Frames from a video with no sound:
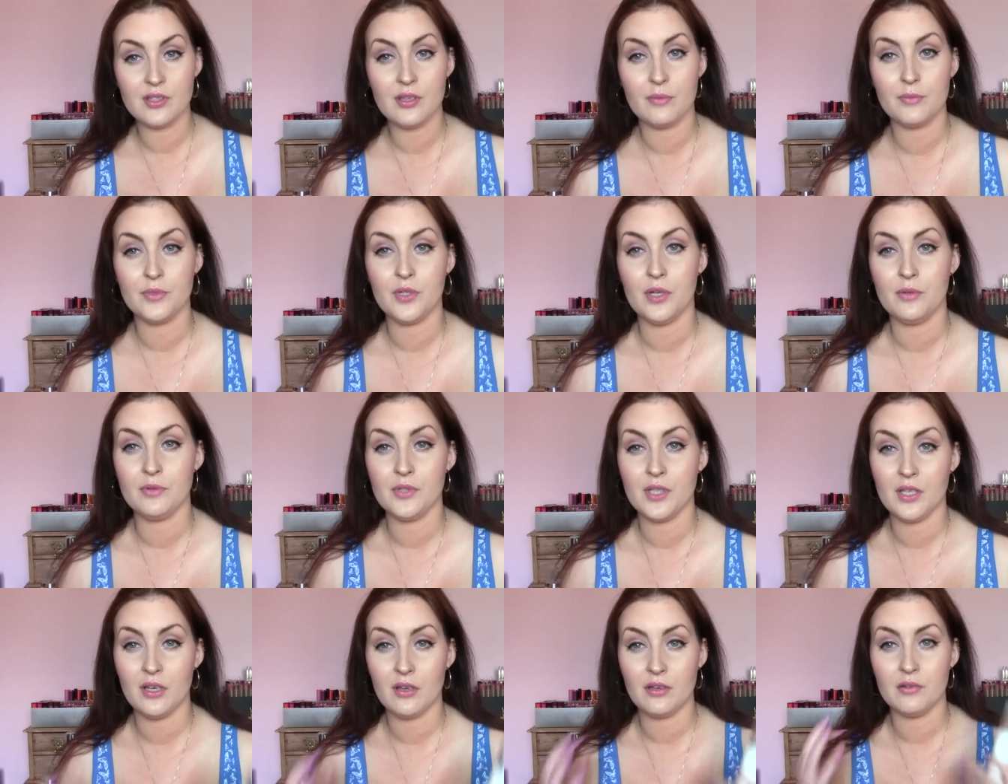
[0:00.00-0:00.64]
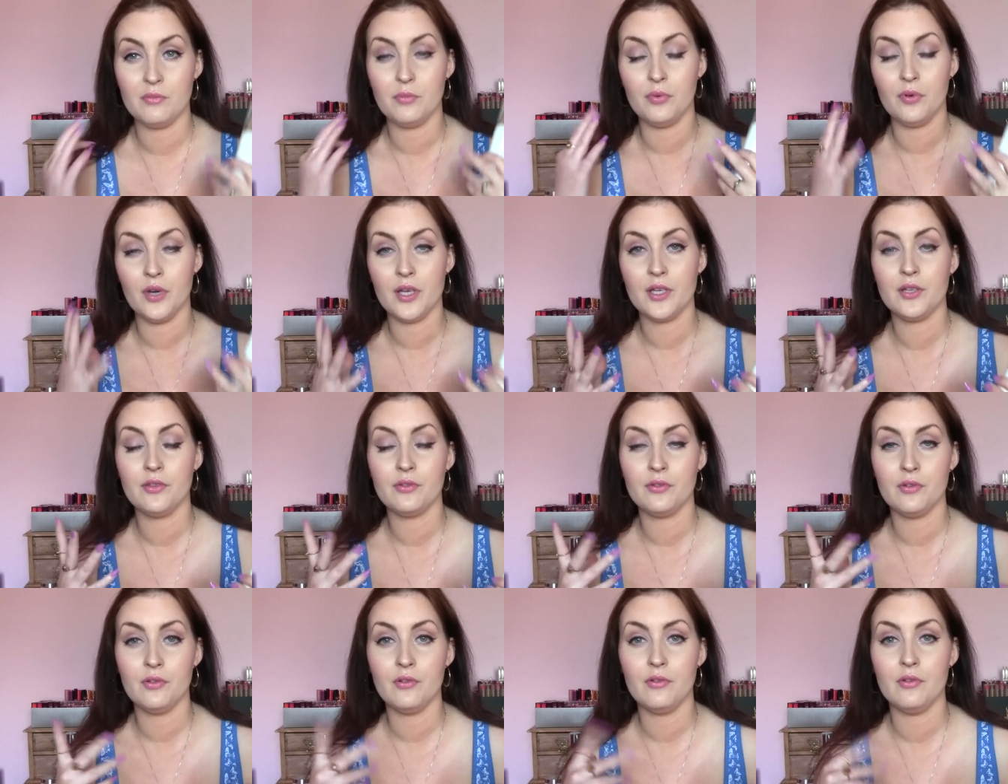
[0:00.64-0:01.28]
Sometimes they kind of
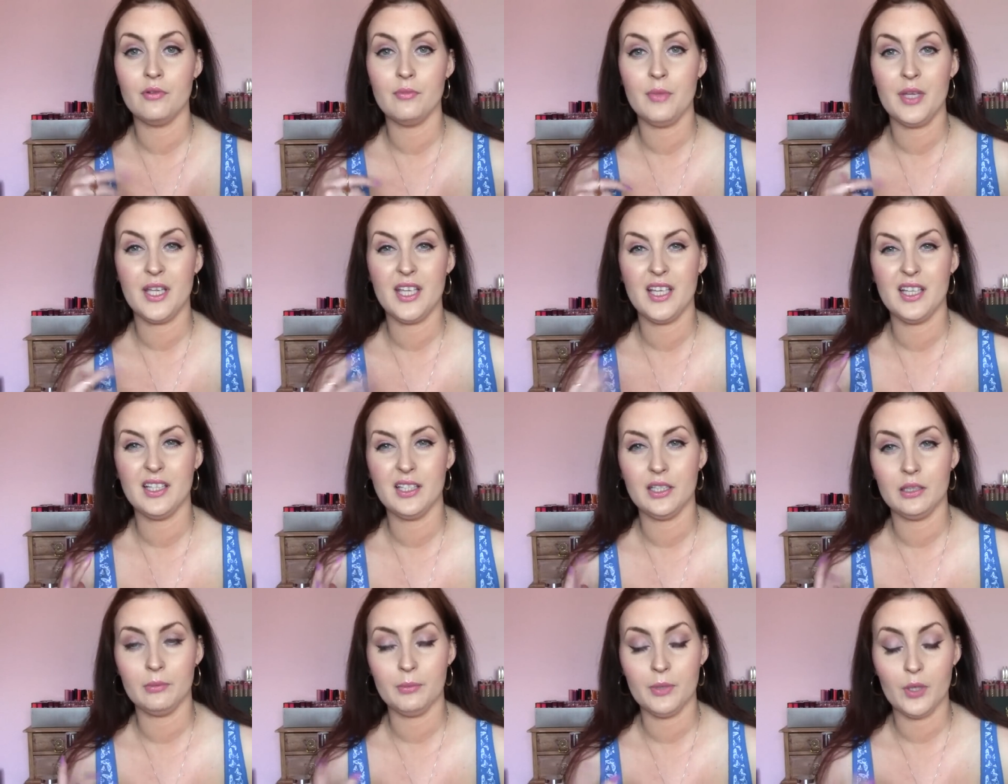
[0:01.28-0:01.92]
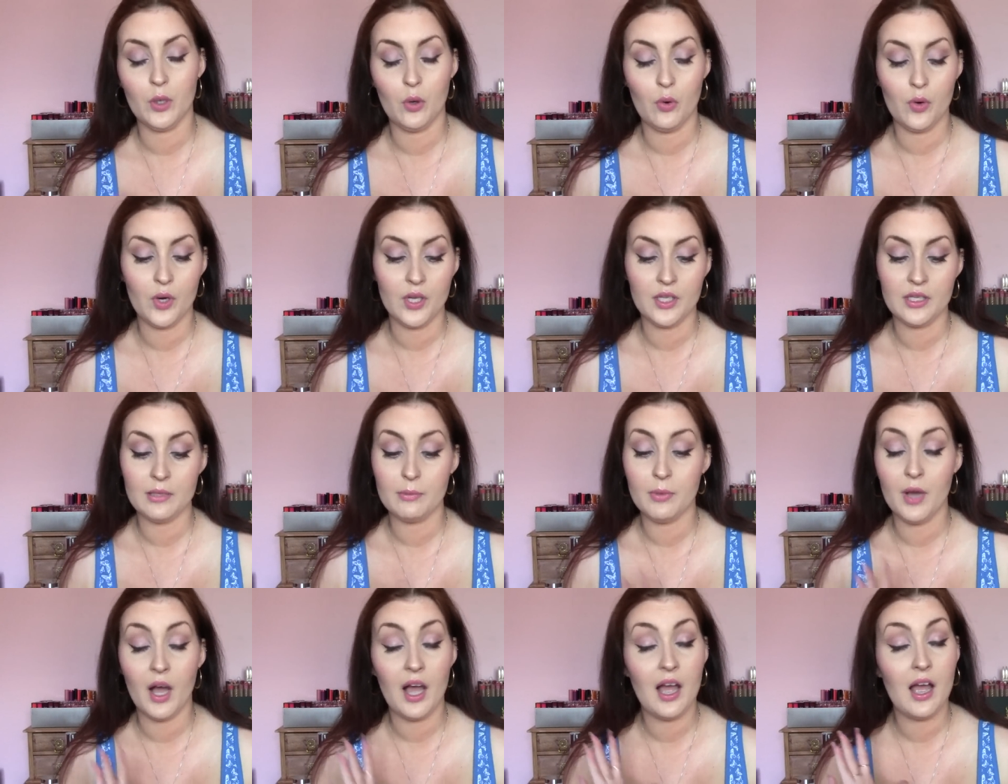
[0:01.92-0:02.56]
break through and make it a little bit
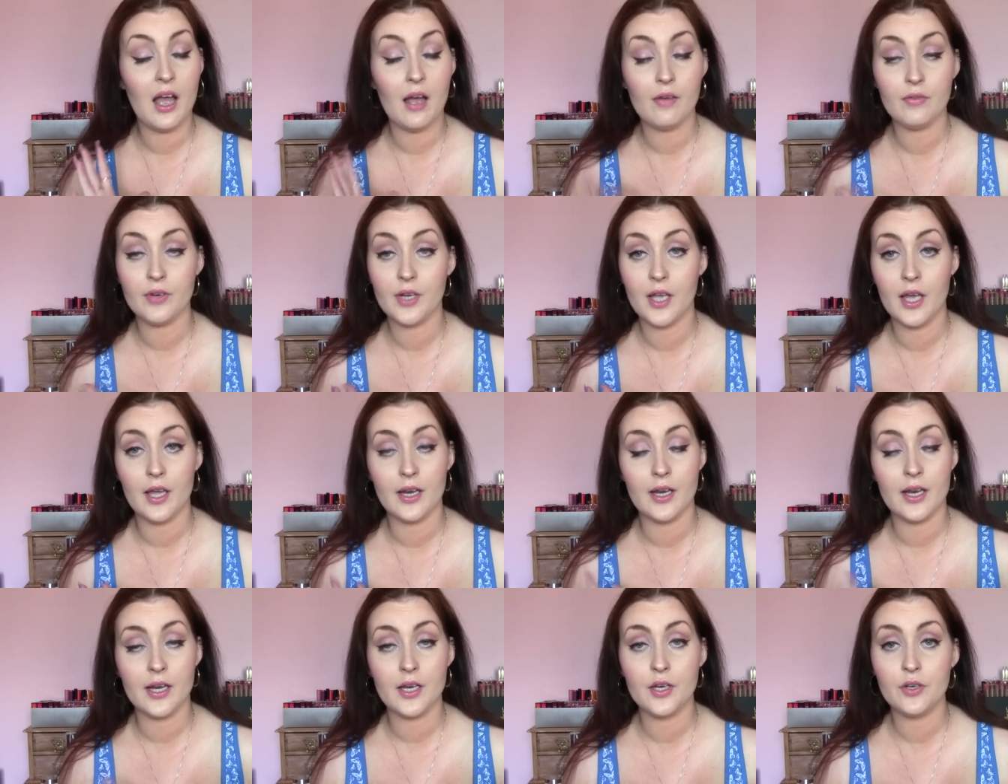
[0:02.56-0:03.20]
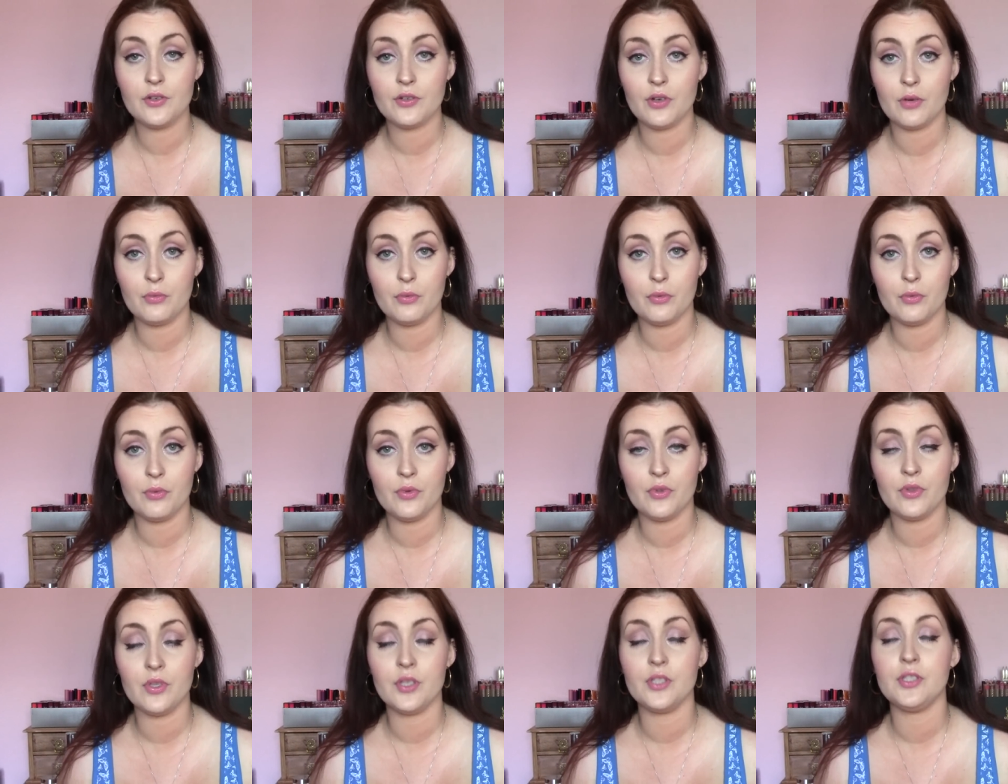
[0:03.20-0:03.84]
oily, but I haven't had any
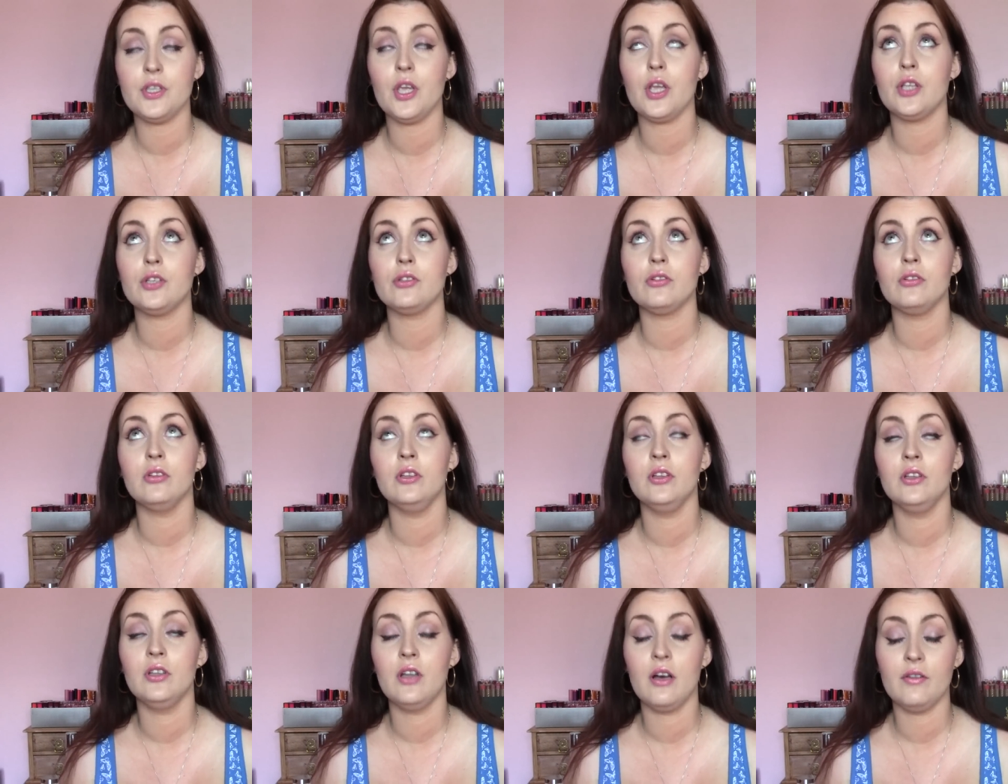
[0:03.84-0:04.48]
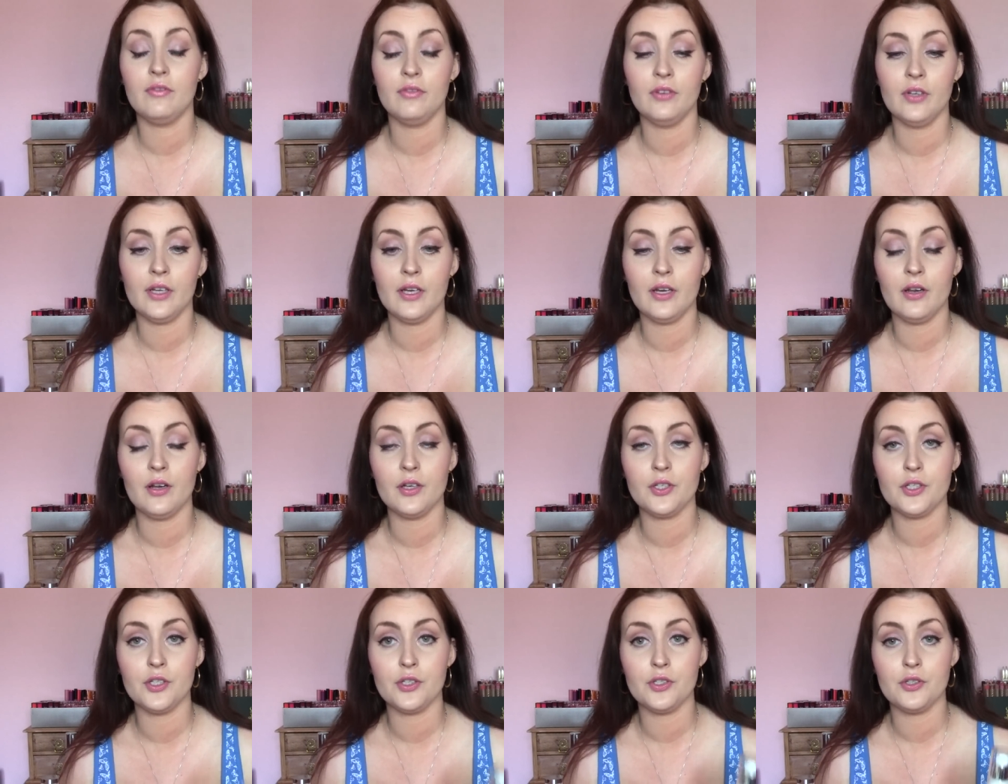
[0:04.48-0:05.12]
trouble with this. It's
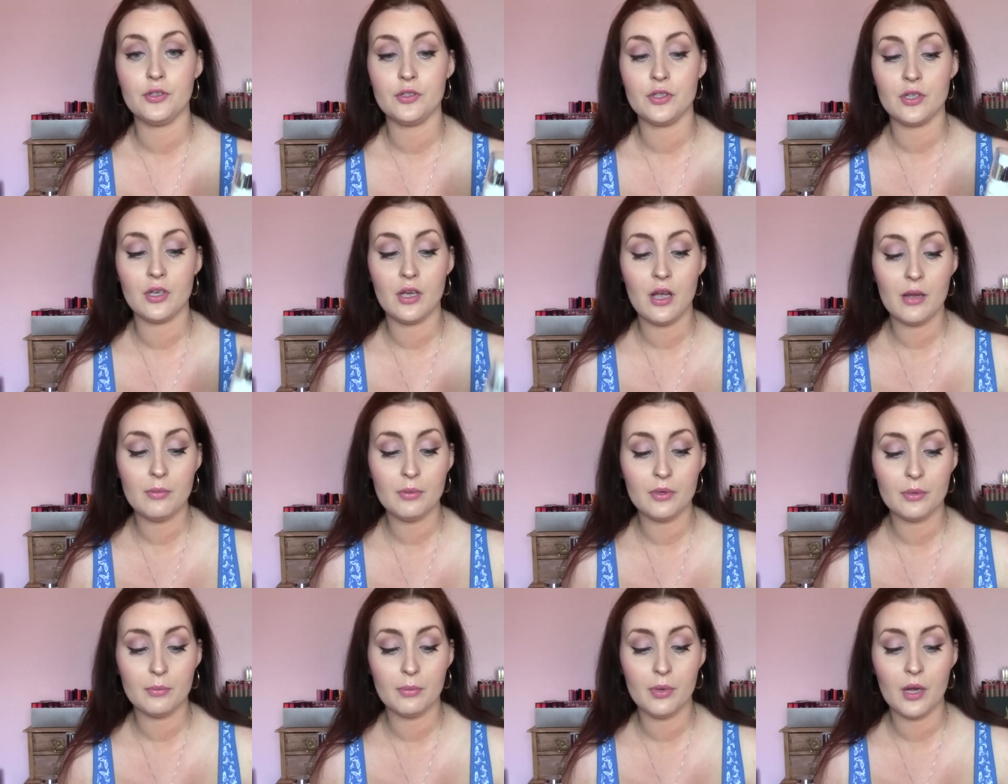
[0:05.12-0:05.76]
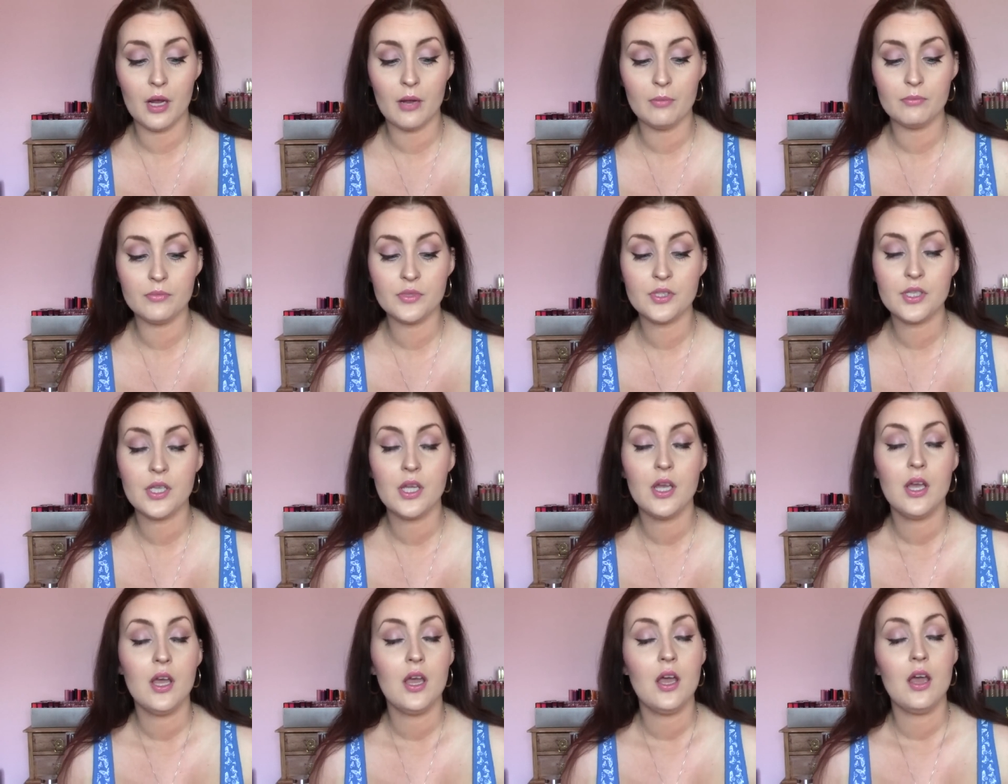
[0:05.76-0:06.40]
lovely. I just use a couple of
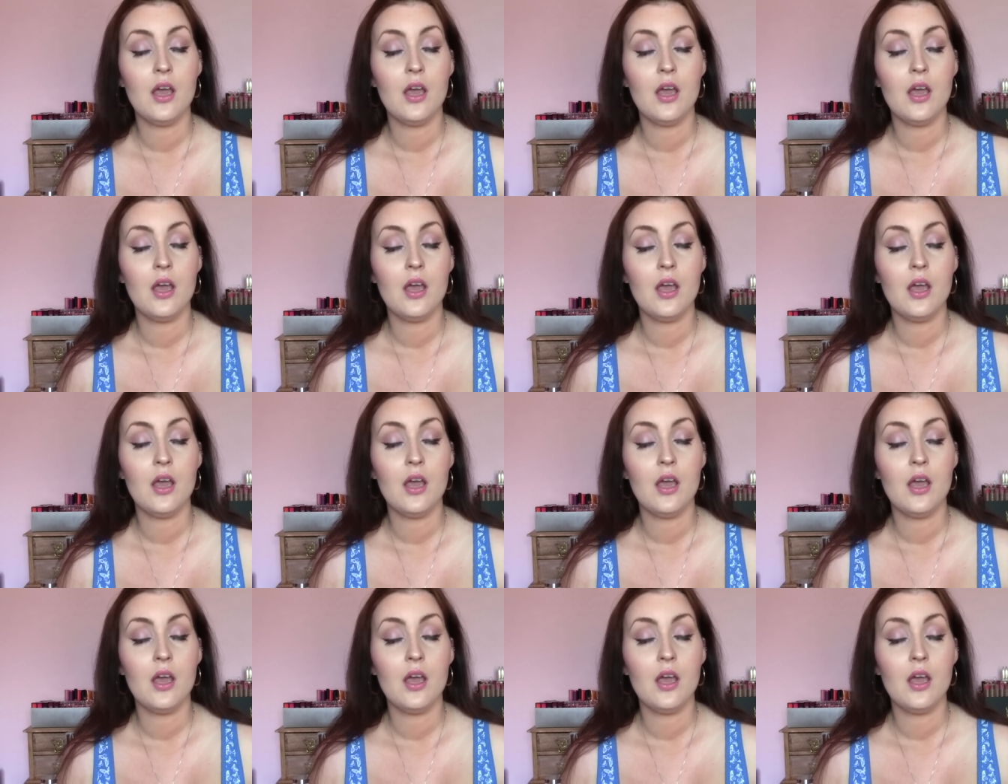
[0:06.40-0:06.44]
pumps.